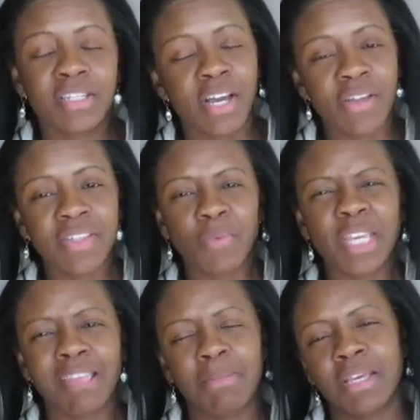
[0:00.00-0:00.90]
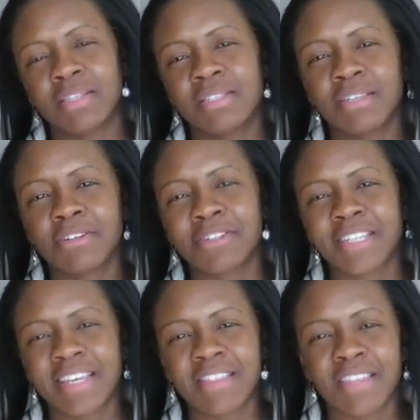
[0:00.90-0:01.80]
know that we can be considered
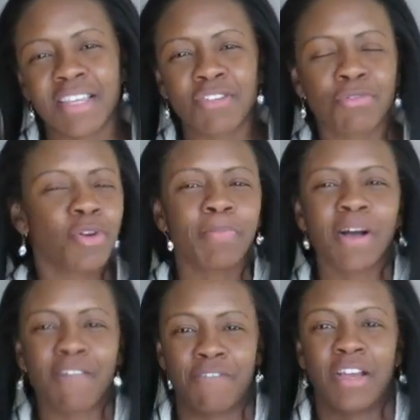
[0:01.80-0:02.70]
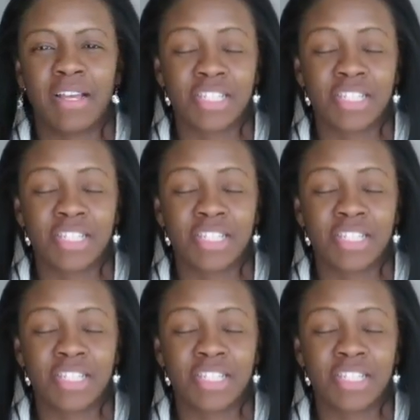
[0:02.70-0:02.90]
in the group of